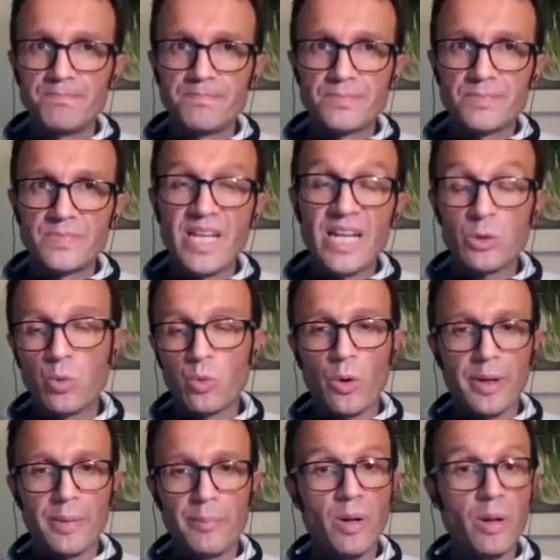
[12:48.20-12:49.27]

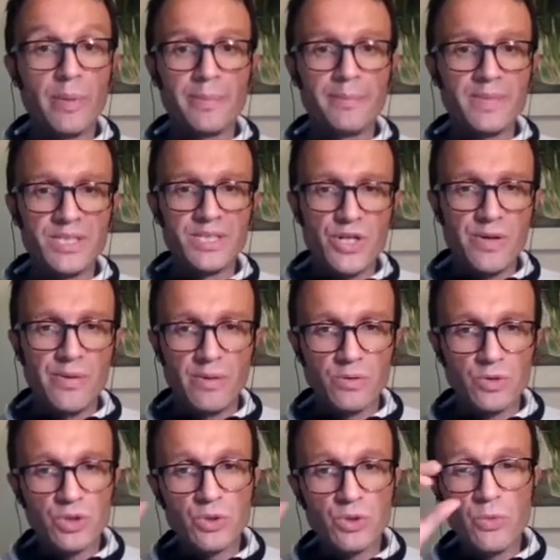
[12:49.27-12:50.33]
network problem in general.
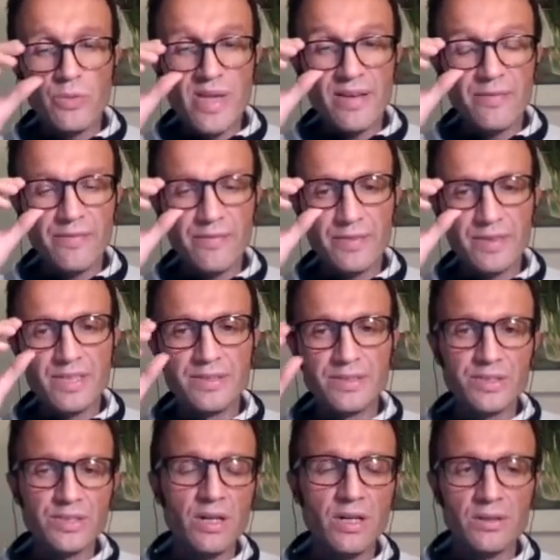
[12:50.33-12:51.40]
So we have
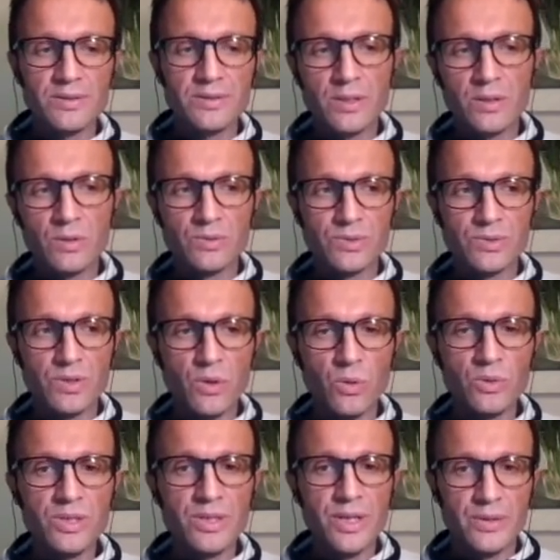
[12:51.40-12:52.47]
installed on
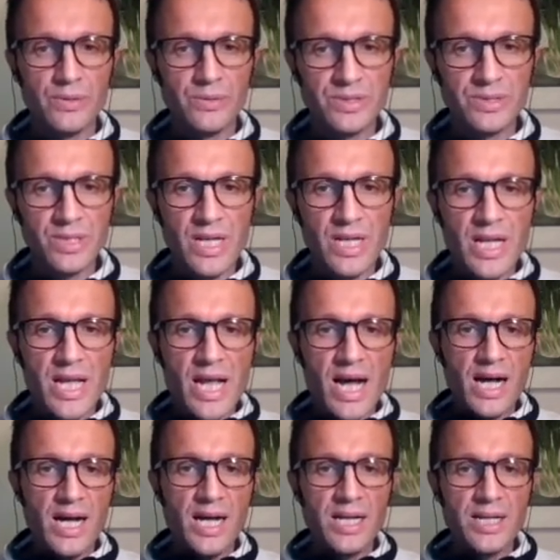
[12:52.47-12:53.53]
all the nodes
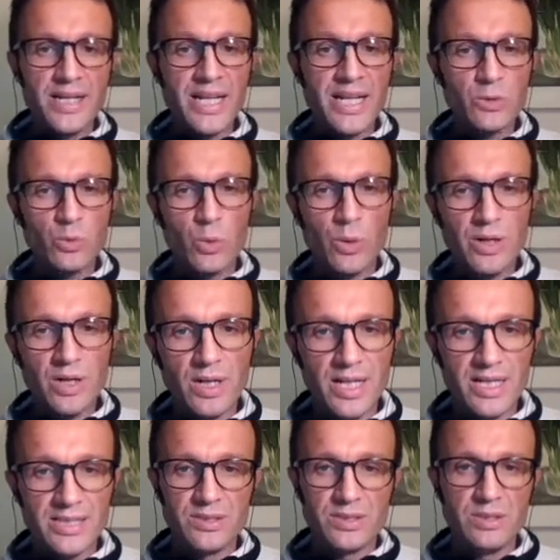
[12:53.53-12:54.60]
network
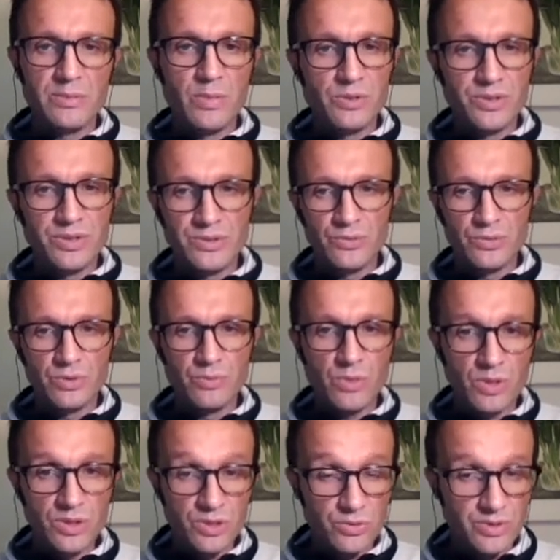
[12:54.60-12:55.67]
latency
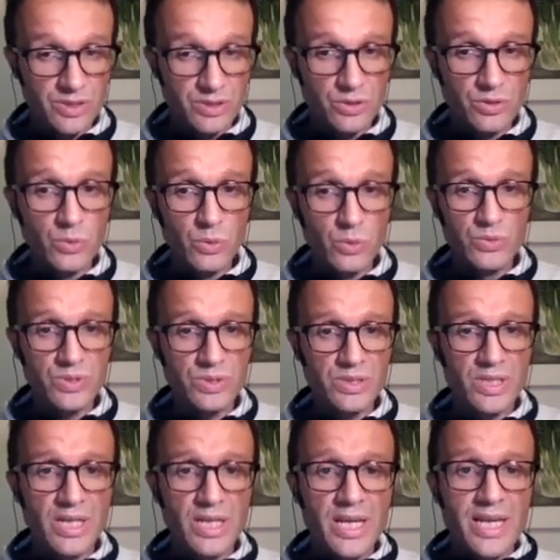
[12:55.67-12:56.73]
monitoring
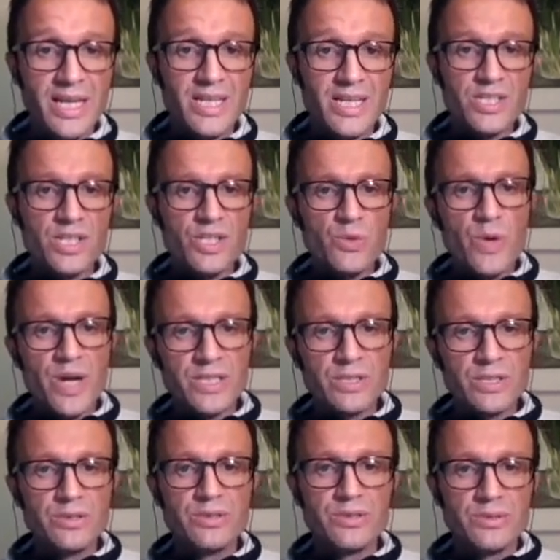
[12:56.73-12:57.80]
tools in such a way
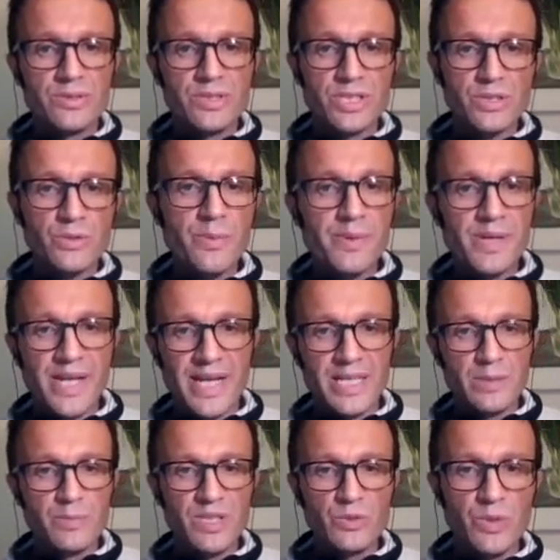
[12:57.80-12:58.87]
to
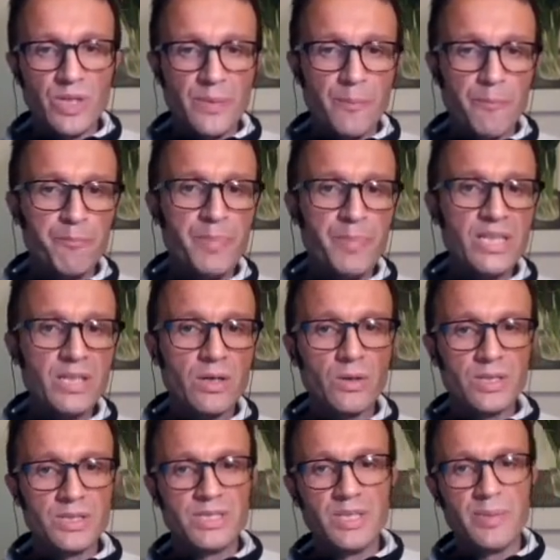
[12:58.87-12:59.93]
discriminate between
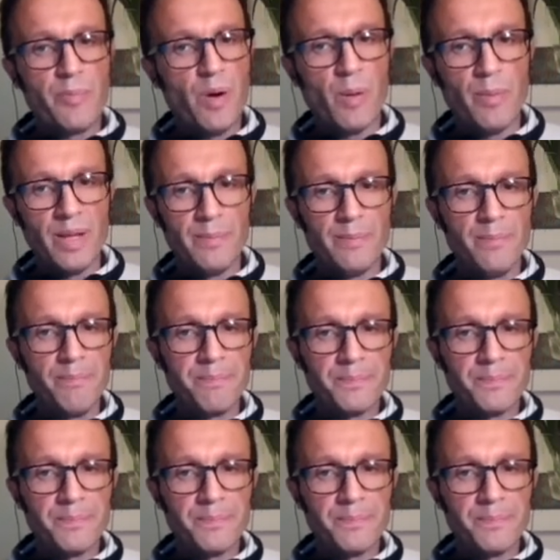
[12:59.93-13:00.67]
Bitcoin deep problem